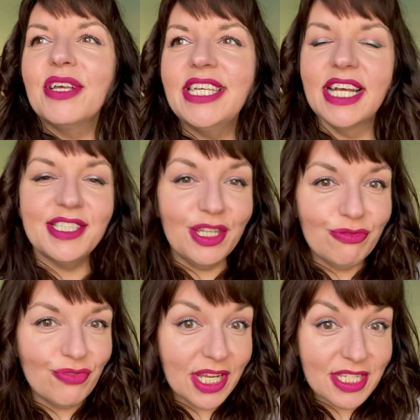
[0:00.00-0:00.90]

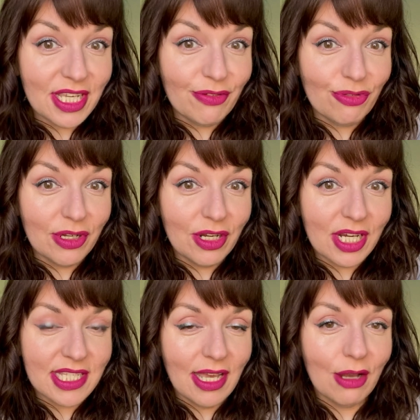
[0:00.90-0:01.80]
getting ready for a
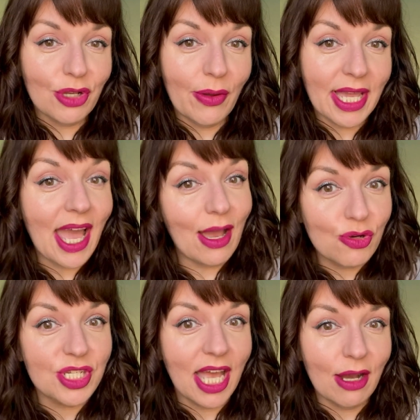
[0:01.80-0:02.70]
night out, going
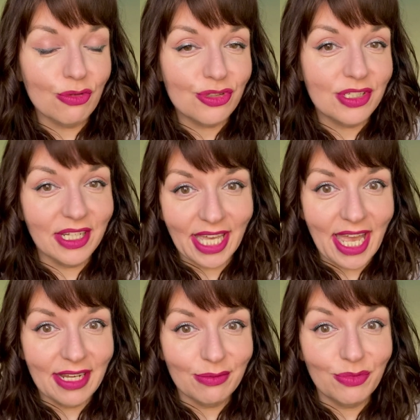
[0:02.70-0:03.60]
out
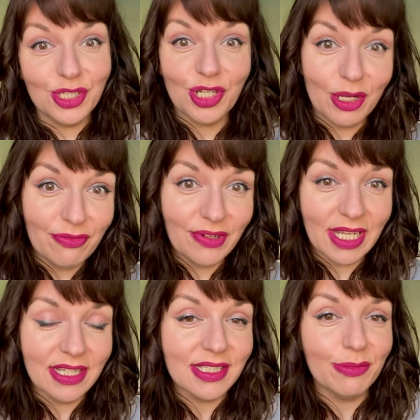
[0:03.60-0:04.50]
again, which
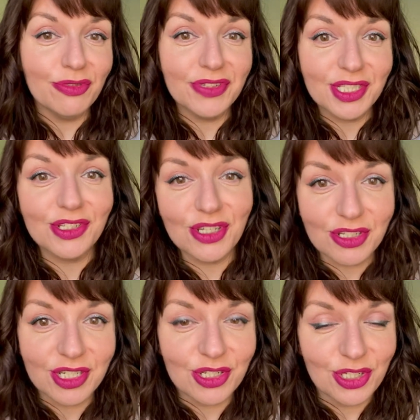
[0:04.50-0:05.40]
hopefully some of us are
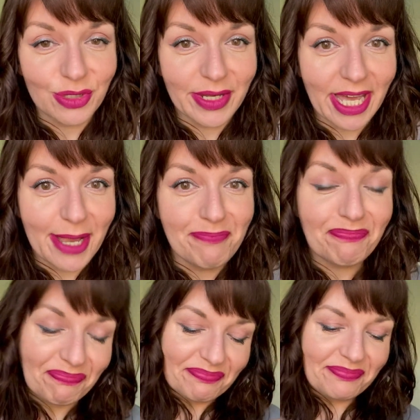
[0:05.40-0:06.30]
starting to do
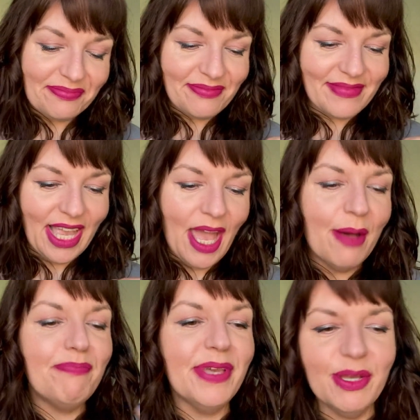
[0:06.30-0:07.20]
again.
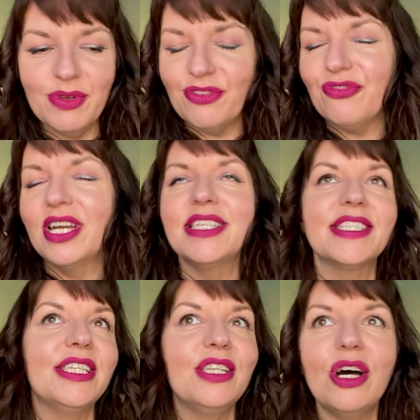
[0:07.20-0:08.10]
Being with
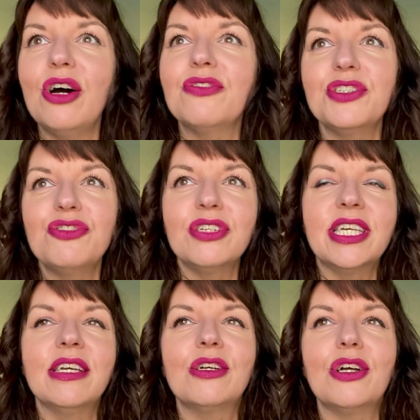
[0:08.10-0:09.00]
friends, laughter, drinking